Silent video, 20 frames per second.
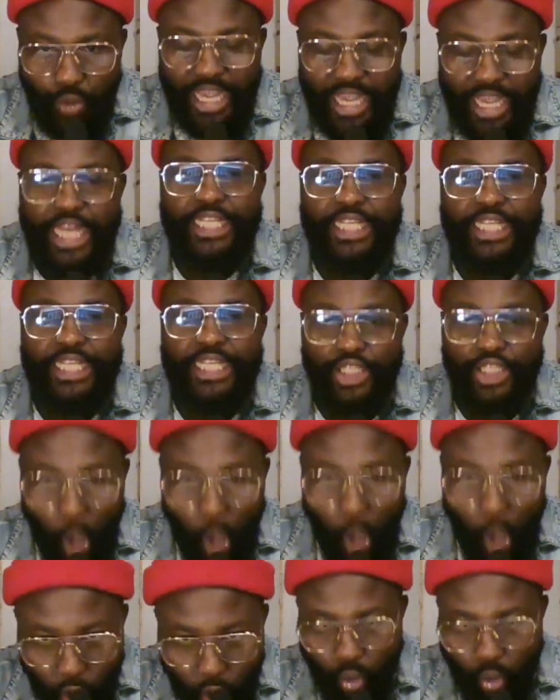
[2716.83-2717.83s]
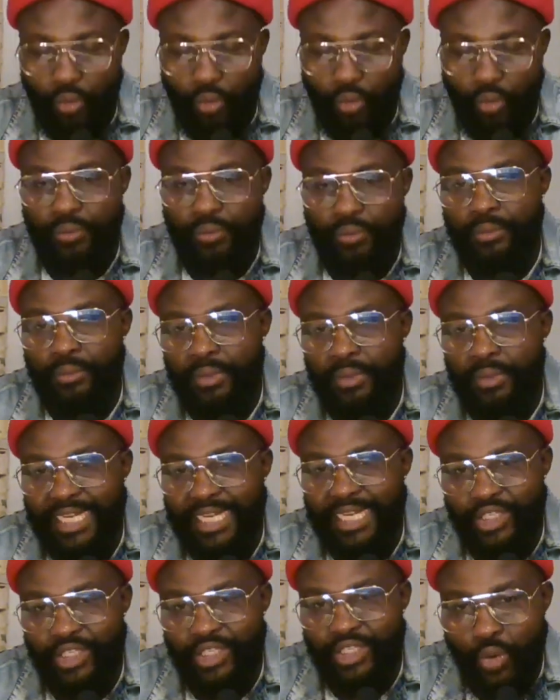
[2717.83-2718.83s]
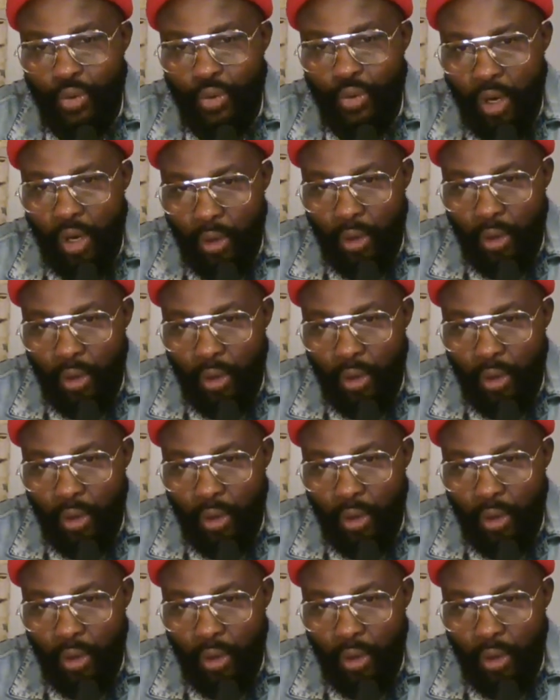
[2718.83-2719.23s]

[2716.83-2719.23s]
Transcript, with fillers: in the jungle. That is who you are.